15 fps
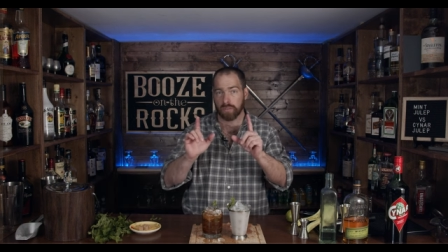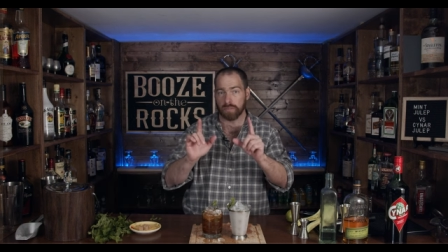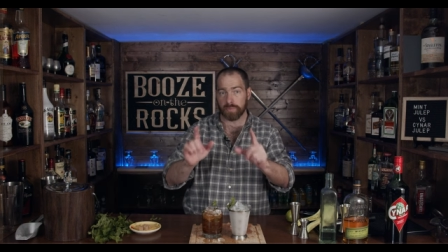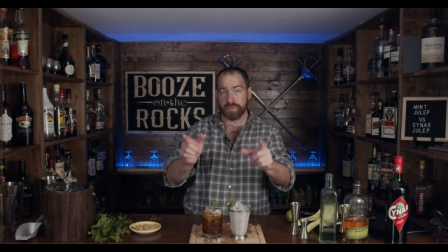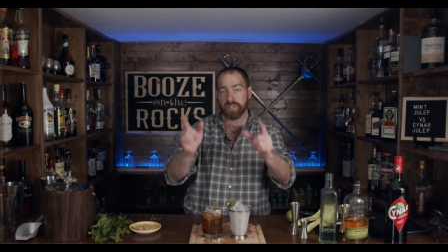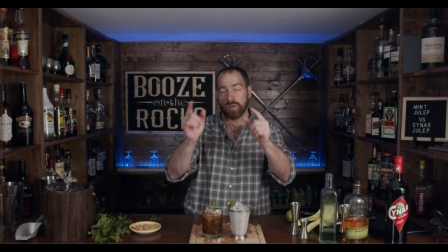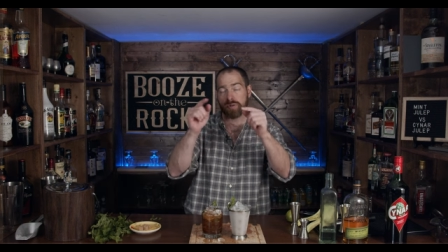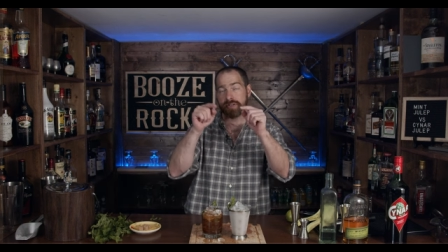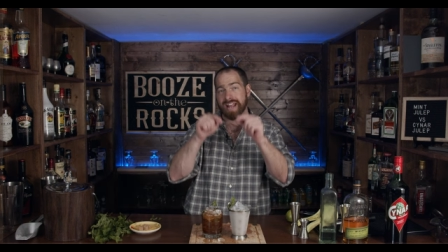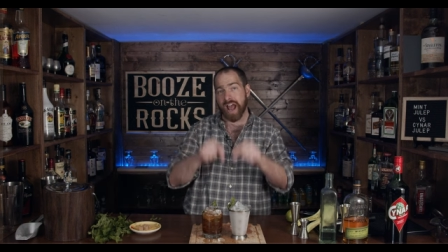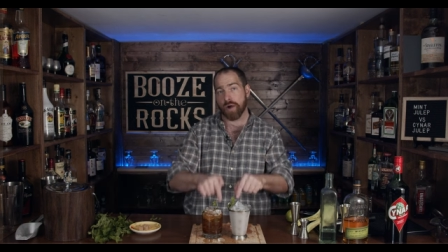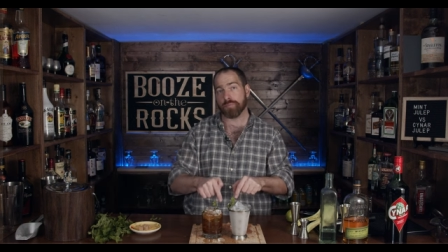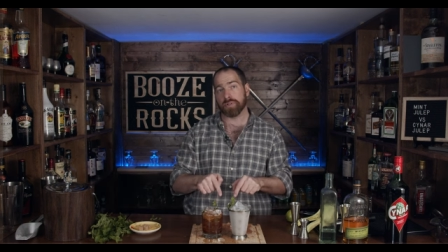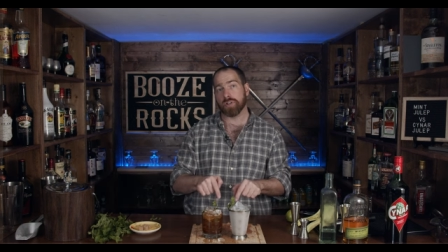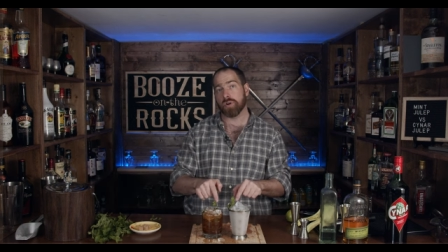Let me know
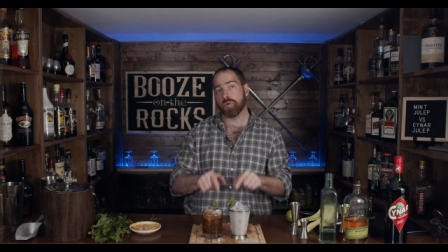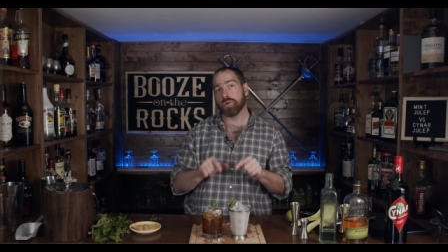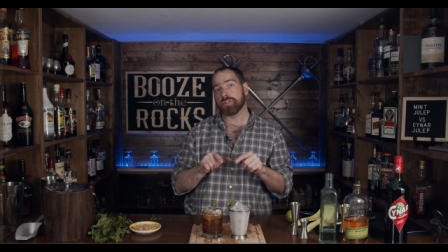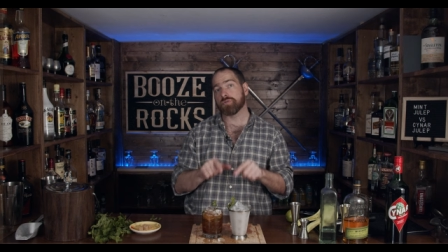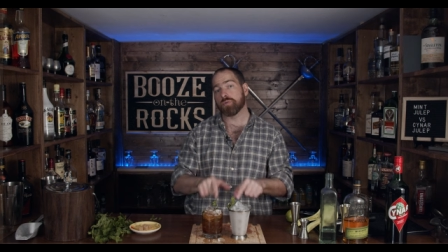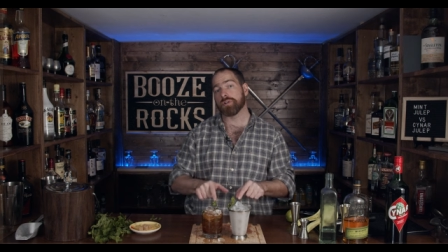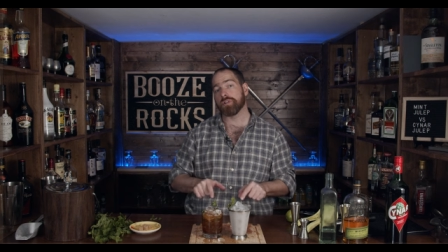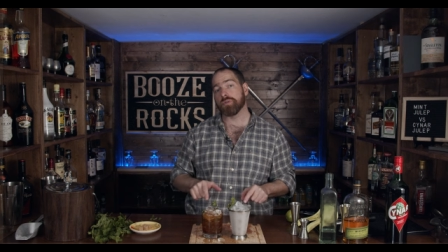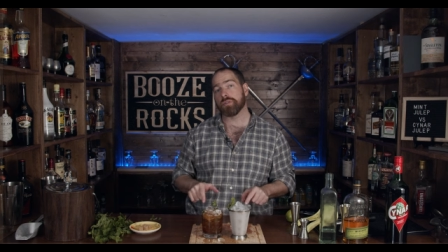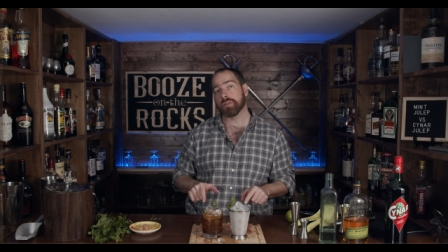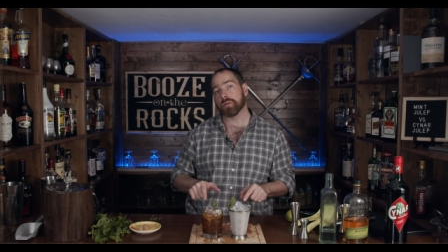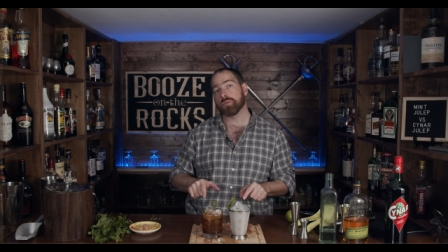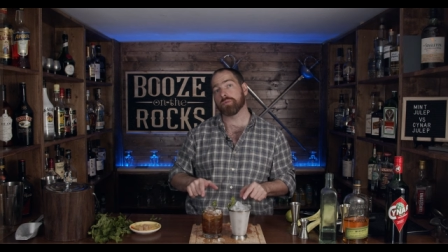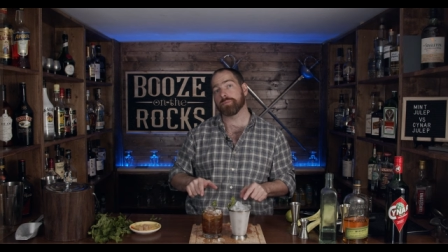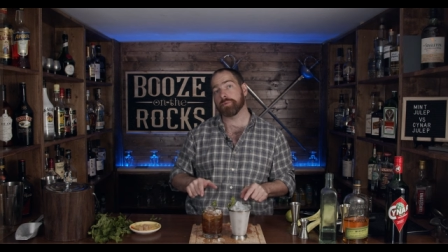down below which one you
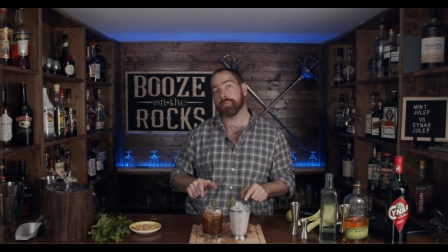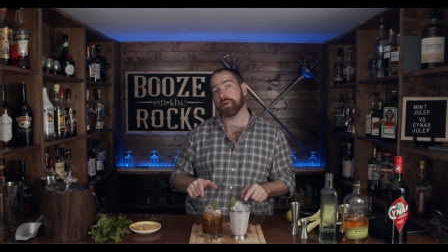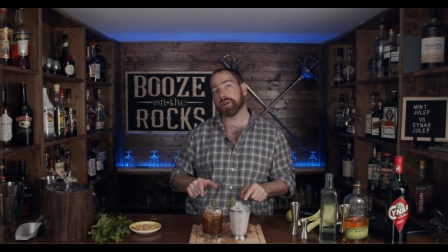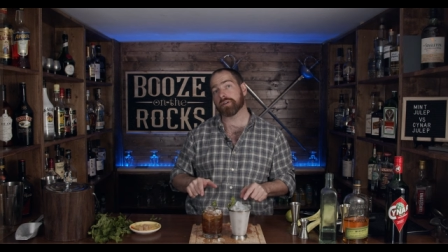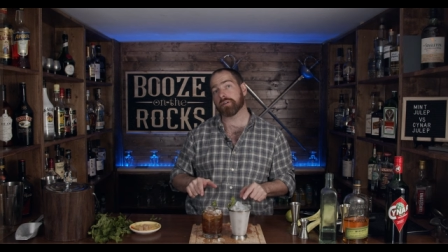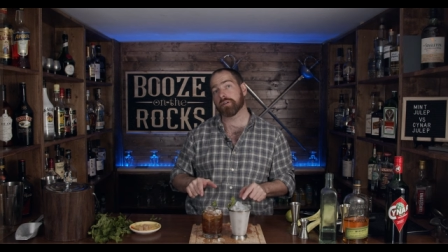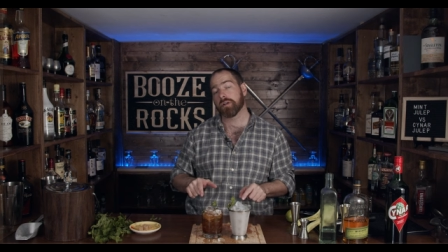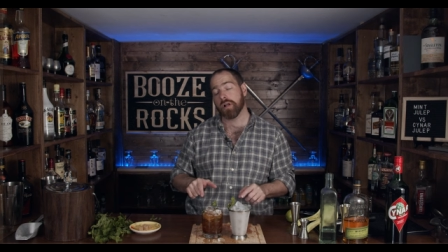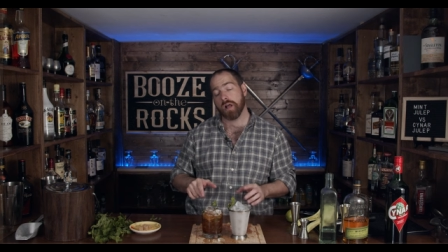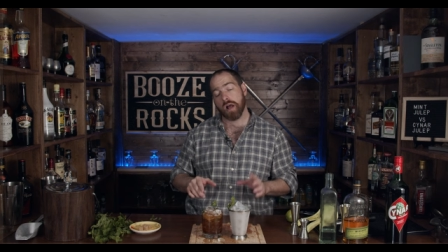think will be better.